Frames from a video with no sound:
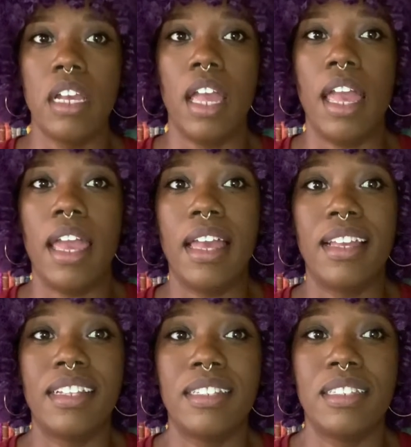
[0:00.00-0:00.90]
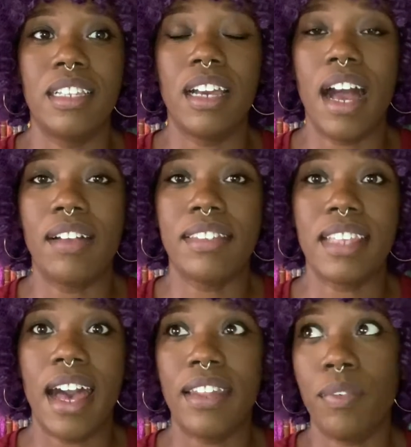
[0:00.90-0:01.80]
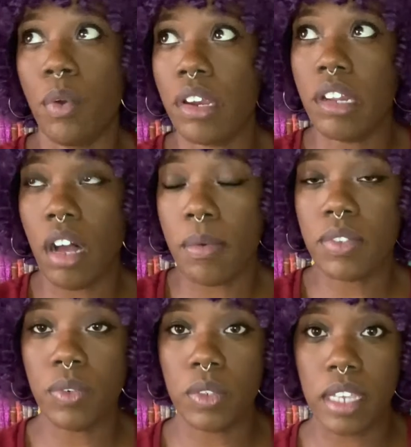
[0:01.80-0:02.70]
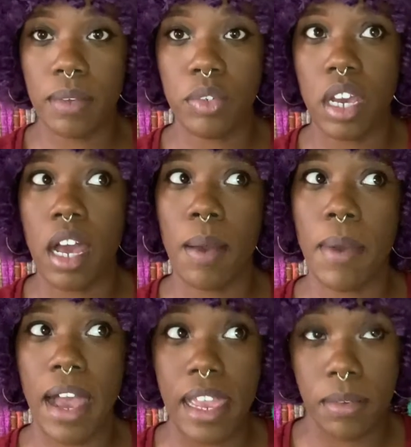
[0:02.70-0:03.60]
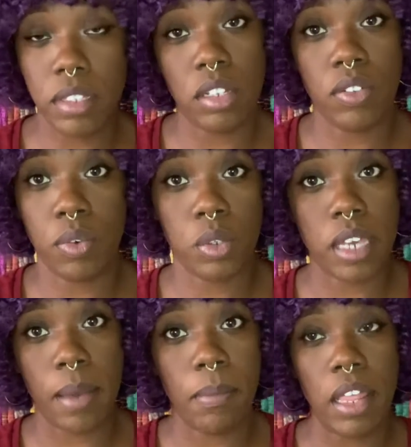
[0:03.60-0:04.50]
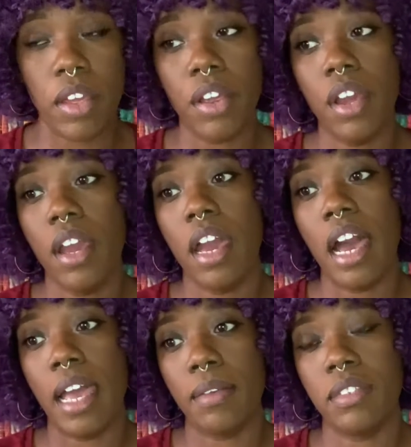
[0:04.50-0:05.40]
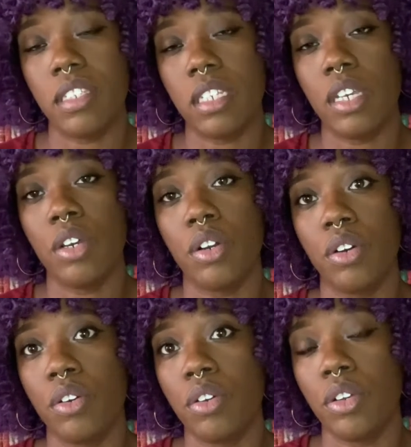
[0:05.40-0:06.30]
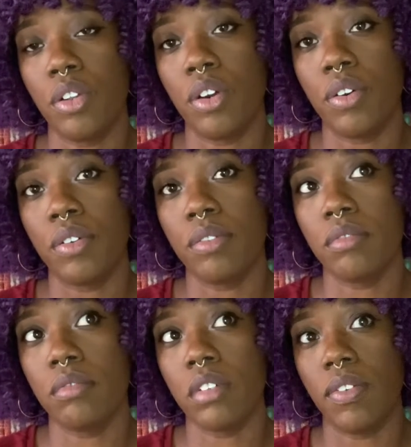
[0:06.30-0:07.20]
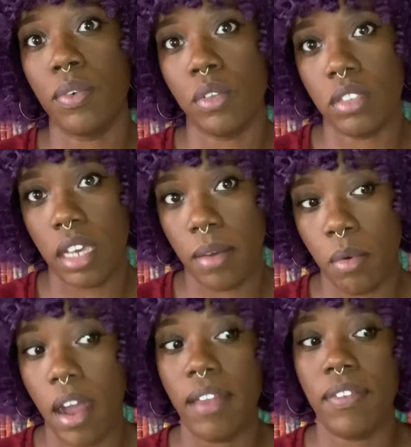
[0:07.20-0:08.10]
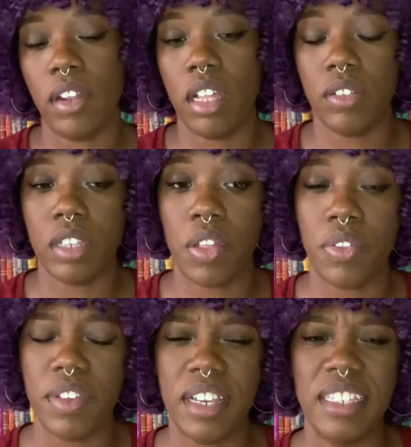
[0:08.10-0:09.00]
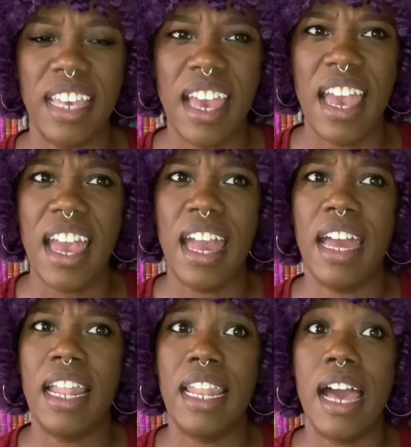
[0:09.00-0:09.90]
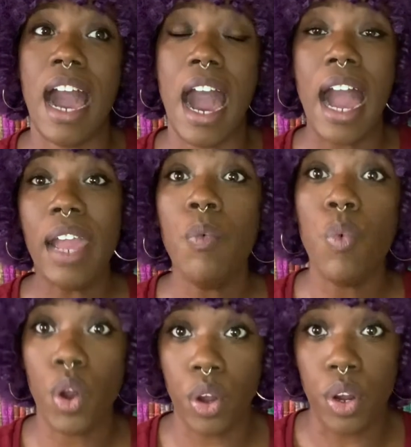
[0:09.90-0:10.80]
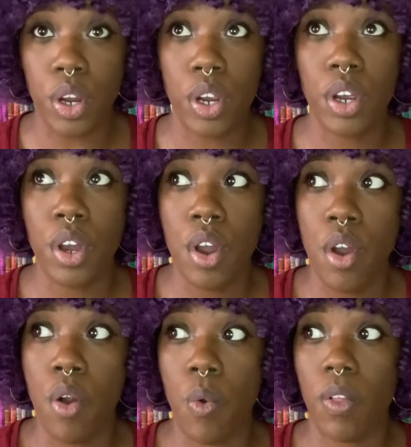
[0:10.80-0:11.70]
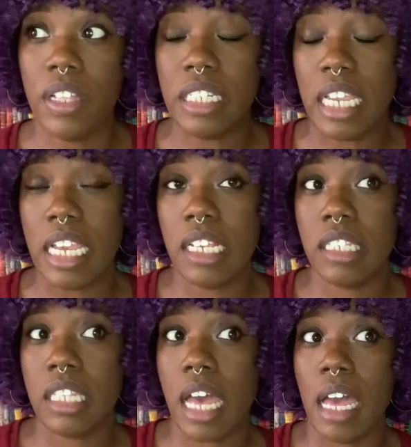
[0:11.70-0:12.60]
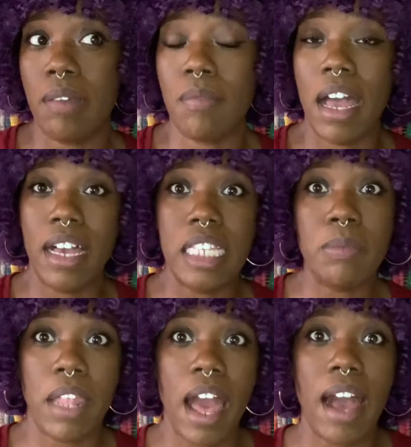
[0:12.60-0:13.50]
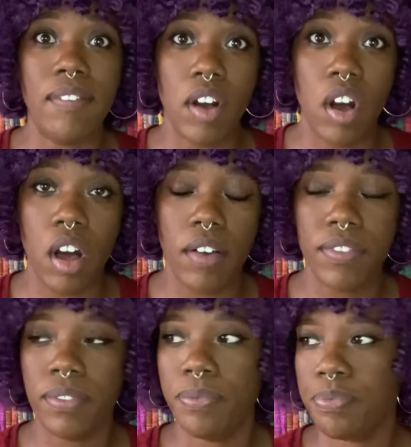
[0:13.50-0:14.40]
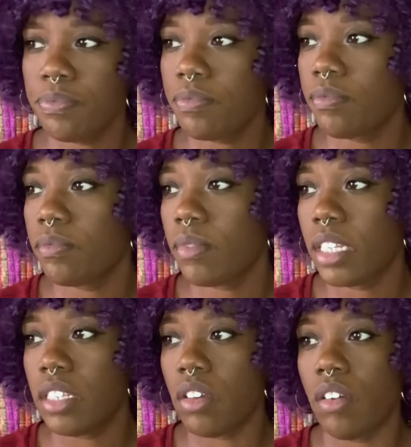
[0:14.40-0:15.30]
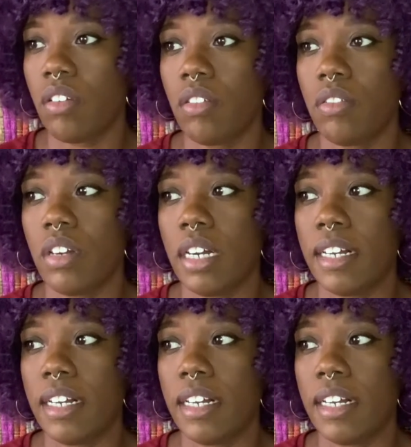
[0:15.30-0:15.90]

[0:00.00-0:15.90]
and outside of working an almost full-time job, I am still a full-time mother. I am still, a full-time wife and all those other things. And I work on the days that my husband have off. So